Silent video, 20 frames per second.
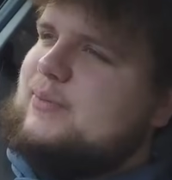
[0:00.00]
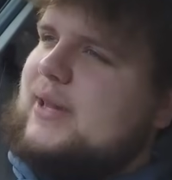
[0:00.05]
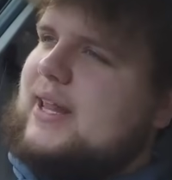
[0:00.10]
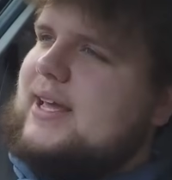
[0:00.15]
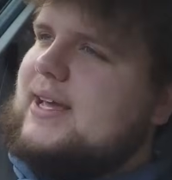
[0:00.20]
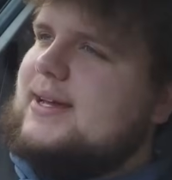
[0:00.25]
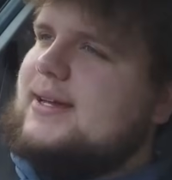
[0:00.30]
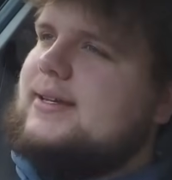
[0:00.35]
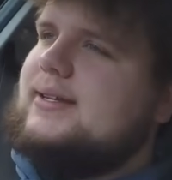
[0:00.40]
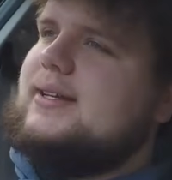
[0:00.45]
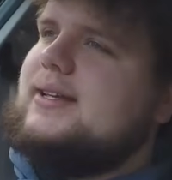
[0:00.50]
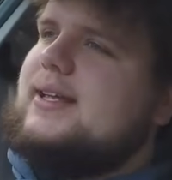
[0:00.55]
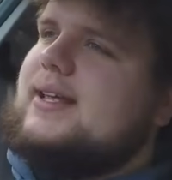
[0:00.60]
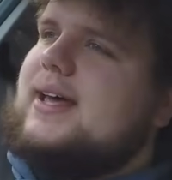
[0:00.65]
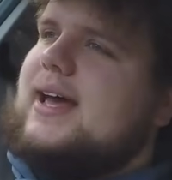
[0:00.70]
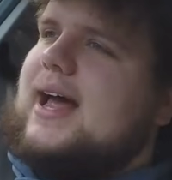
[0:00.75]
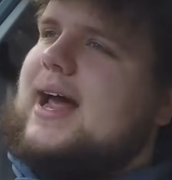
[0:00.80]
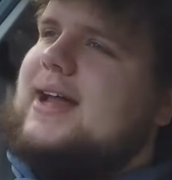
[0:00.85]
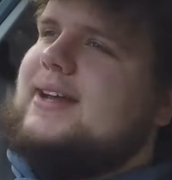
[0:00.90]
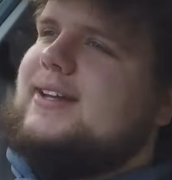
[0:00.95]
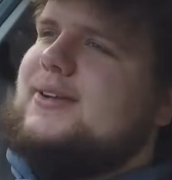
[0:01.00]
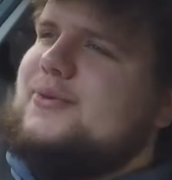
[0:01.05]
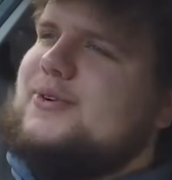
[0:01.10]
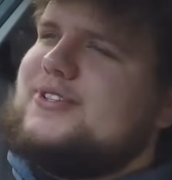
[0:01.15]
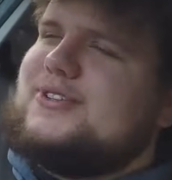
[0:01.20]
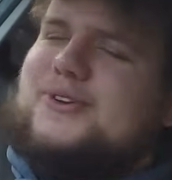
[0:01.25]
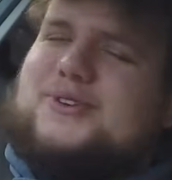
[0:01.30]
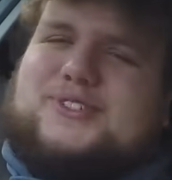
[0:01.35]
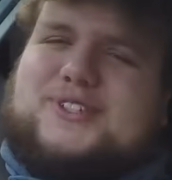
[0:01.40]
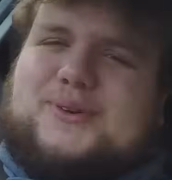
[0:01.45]
player, and there
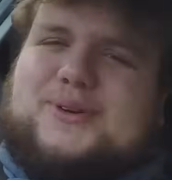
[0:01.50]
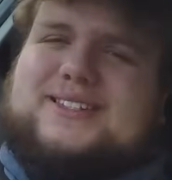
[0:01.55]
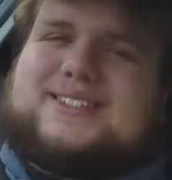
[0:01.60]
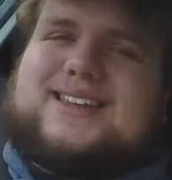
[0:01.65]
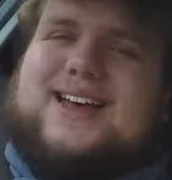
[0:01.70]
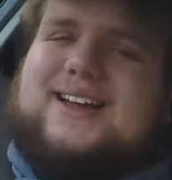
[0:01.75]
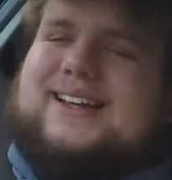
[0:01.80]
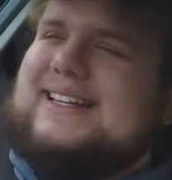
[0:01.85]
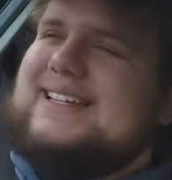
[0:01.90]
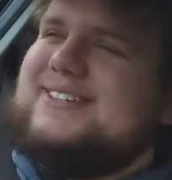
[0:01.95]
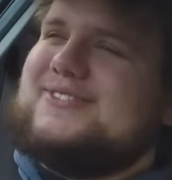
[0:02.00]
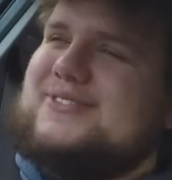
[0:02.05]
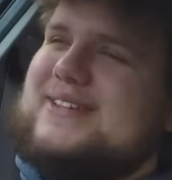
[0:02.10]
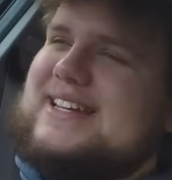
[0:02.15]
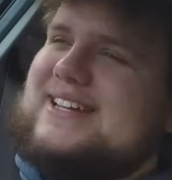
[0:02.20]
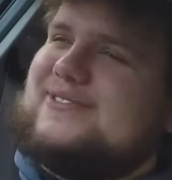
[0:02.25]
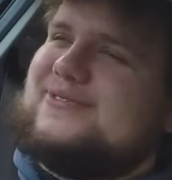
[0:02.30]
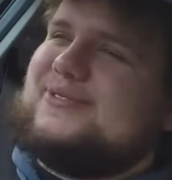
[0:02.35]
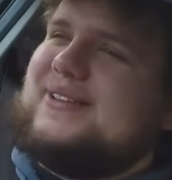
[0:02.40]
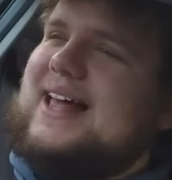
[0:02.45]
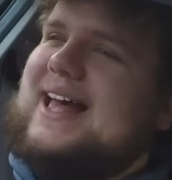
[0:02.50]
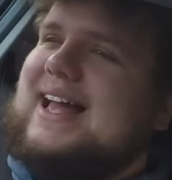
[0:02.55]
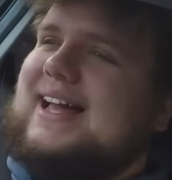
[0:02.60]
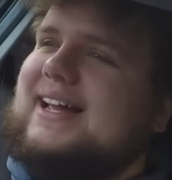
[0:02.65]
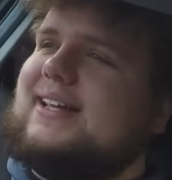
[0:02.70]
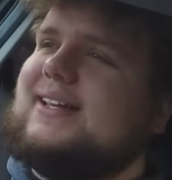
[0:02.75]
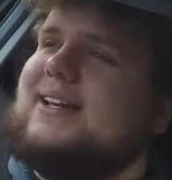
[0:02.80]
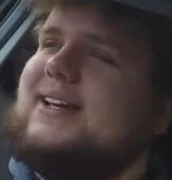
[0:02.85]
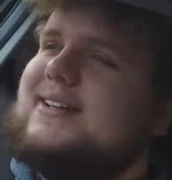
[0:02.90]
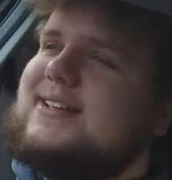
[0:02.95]
was also a tiny Greek
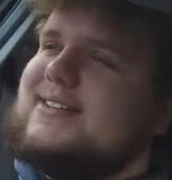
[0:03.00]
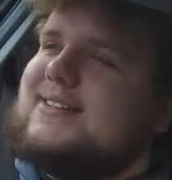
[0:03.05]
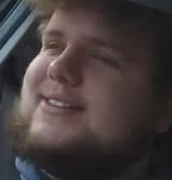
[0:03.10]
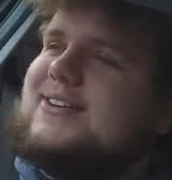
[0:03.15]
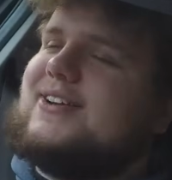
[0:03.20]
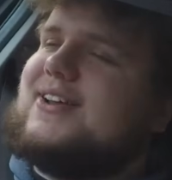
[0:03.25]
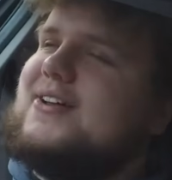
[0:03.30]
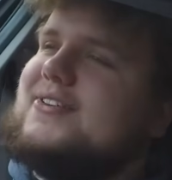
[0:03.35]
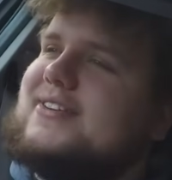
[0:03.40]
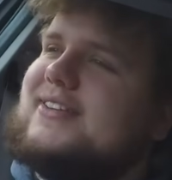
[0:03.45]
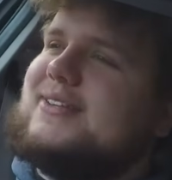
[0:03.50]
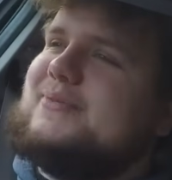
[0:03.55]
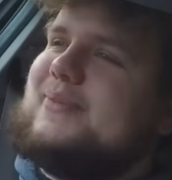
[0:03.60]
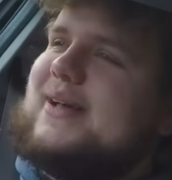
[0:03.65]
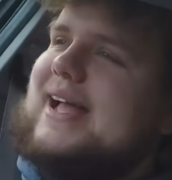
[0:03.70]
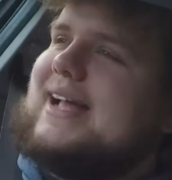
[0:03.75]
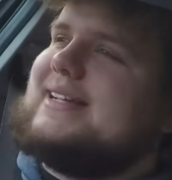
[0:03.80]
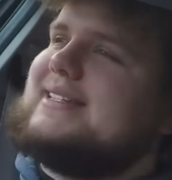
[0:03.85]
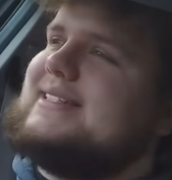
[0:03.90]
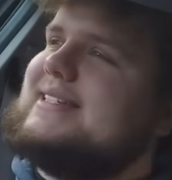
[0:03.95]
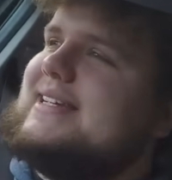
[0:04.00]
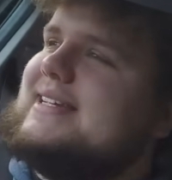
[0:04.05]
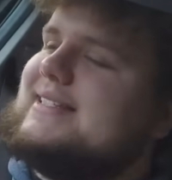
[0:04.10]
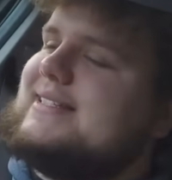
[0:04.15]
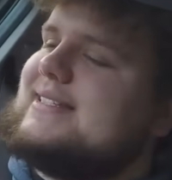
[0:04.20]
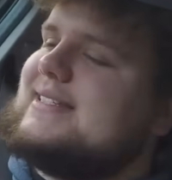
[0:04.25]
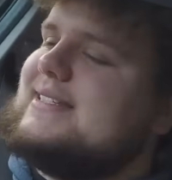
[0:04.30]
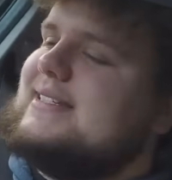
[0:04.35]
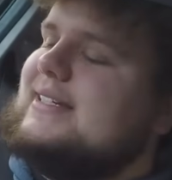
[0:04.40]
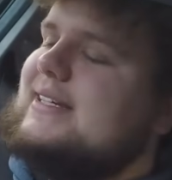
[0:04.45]
flag stuck under the back
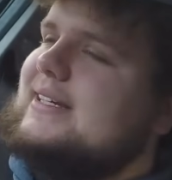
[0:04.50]
seats.